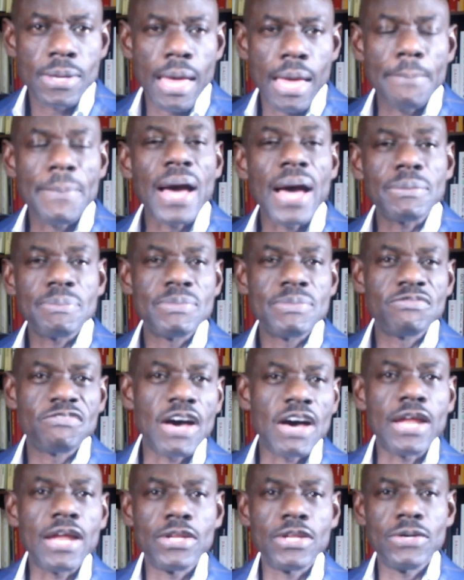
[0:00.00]
Apartment
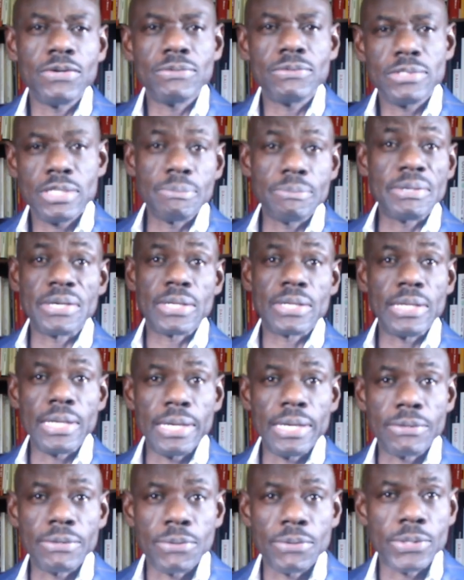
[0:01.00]
value
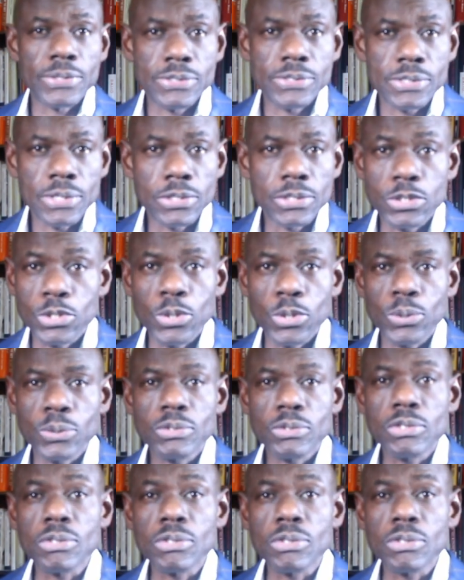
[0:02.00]
typically increase due